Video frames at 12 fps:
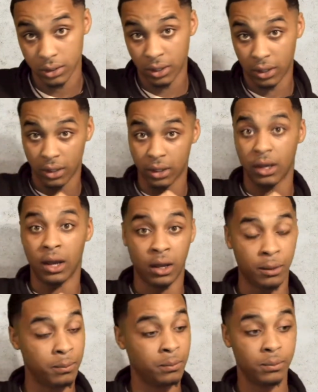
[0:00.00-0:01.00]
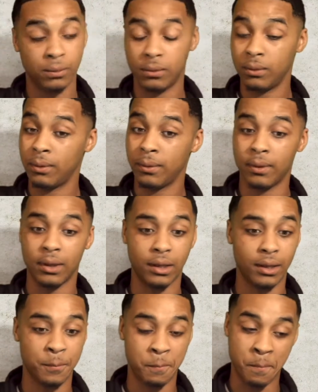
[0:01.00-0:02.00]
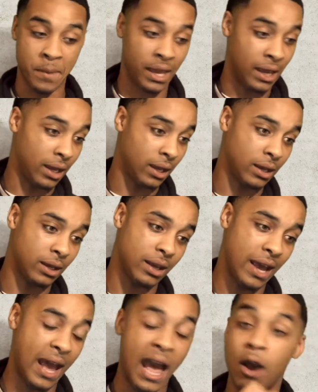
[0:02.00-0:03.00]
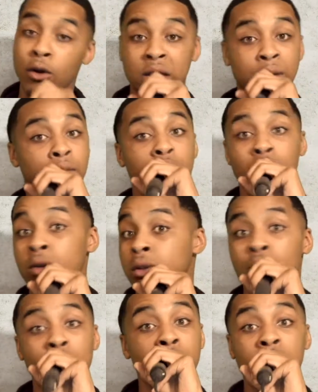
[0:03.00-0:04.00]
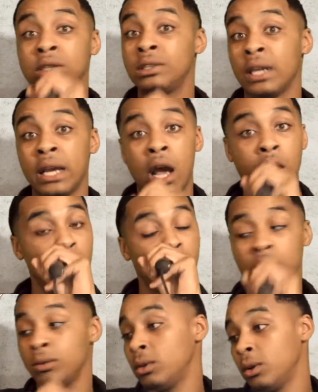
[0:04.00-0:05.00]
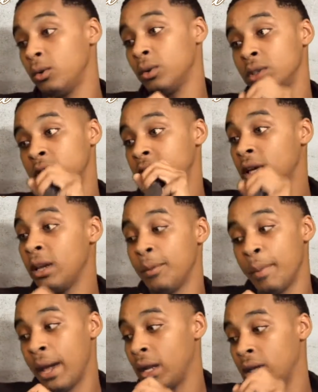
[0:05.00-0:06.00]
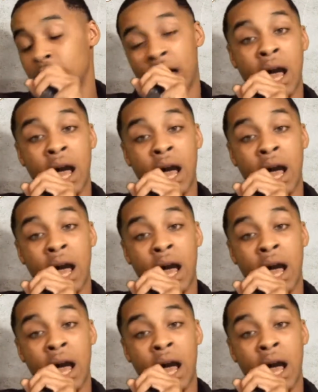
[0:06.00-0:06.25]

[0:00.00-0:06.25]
Come on. Um, man, I don't even know what the word to say. I don't even know what to say about it.